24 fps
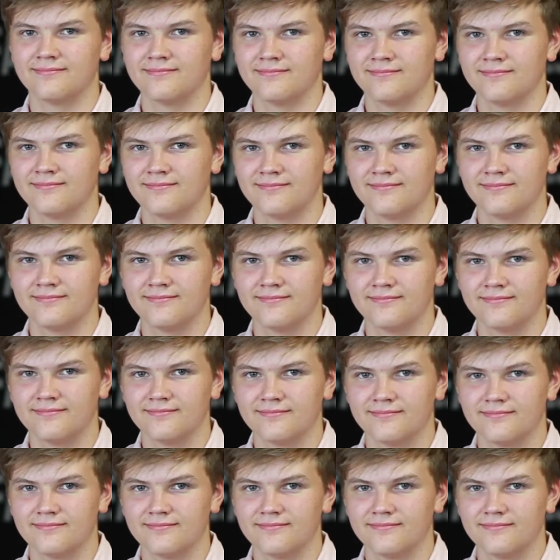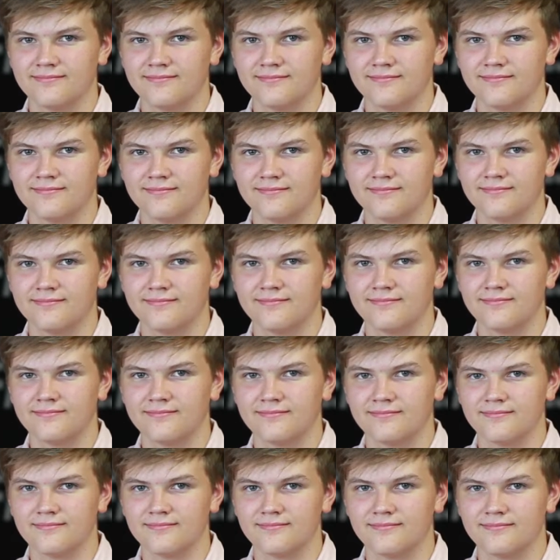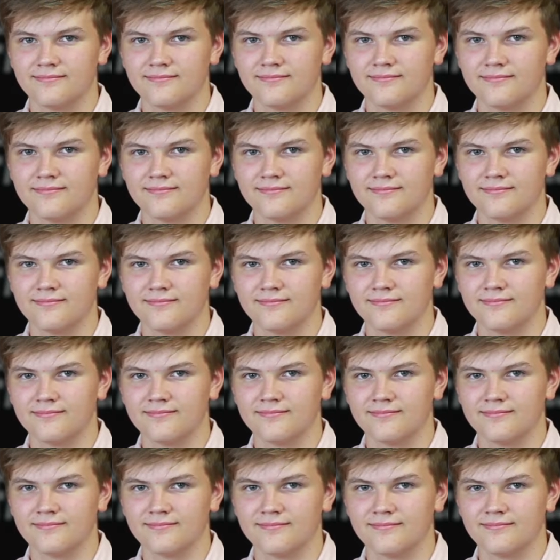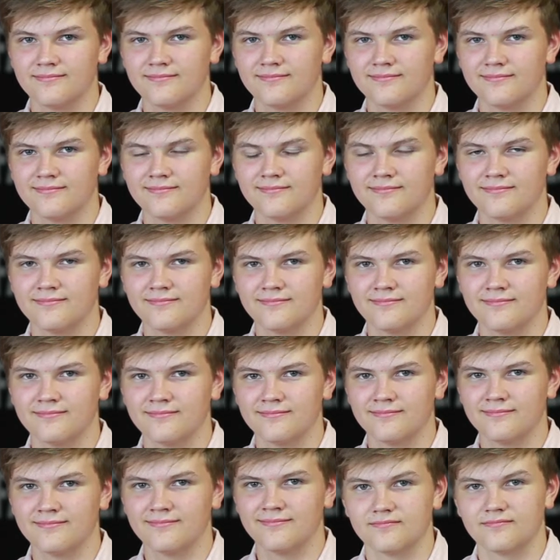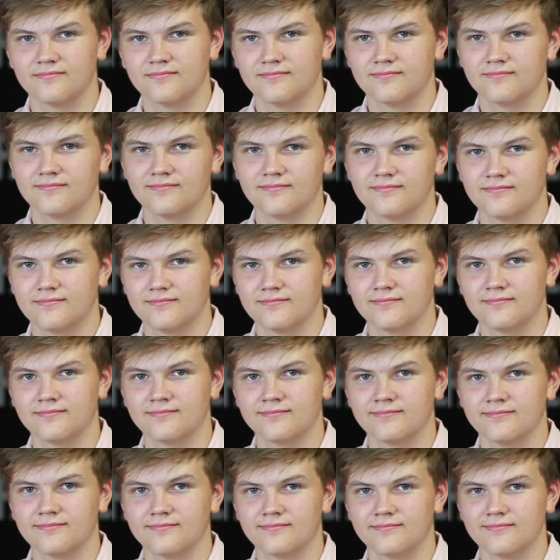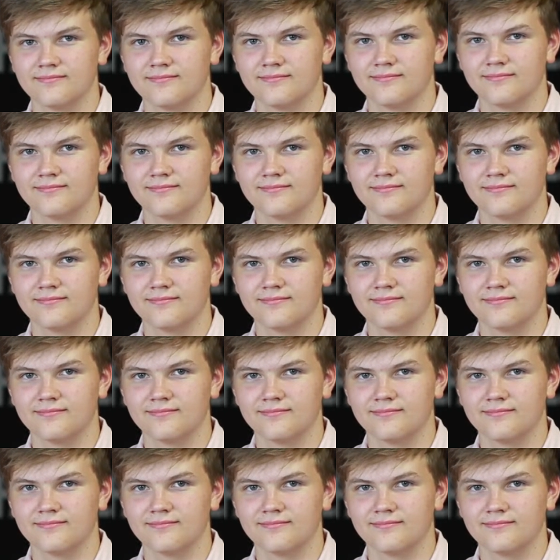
No words are spoken by the person on screen.